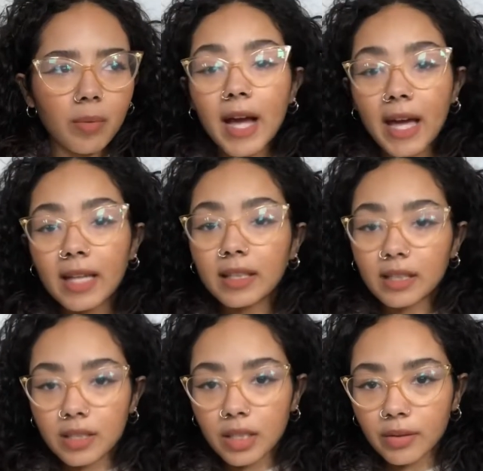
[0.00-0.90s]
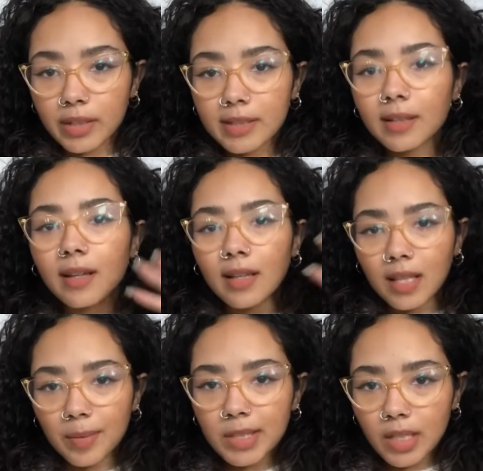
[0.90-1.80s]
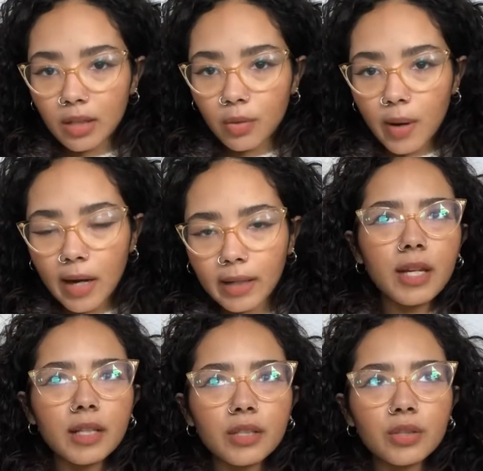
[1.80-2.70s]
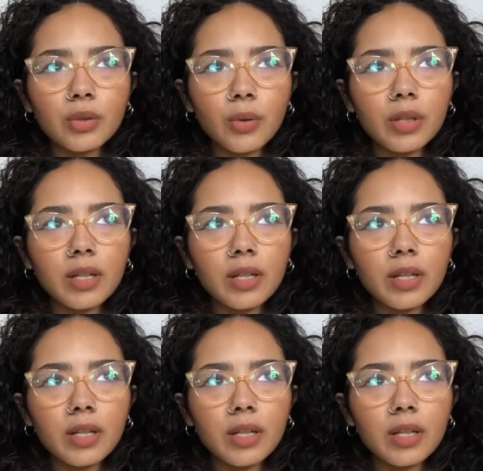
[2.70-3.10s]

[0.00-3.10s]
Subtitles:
I hated this series. Let me tell you why. It's sort